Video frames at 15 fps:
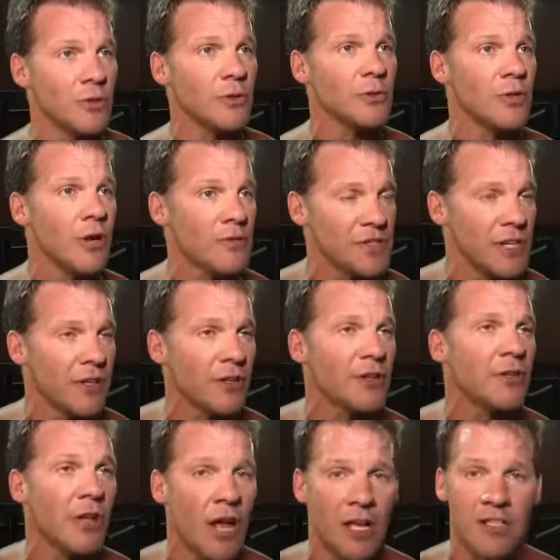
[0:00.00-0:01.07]
Dolph Ziggler, you
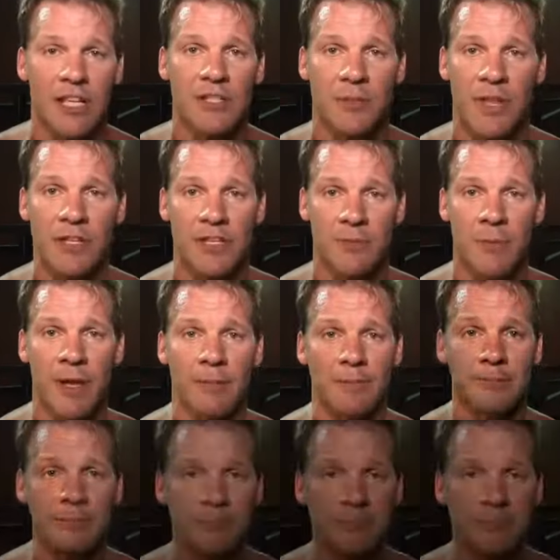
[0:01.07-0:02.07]
lost. That's what that just meant.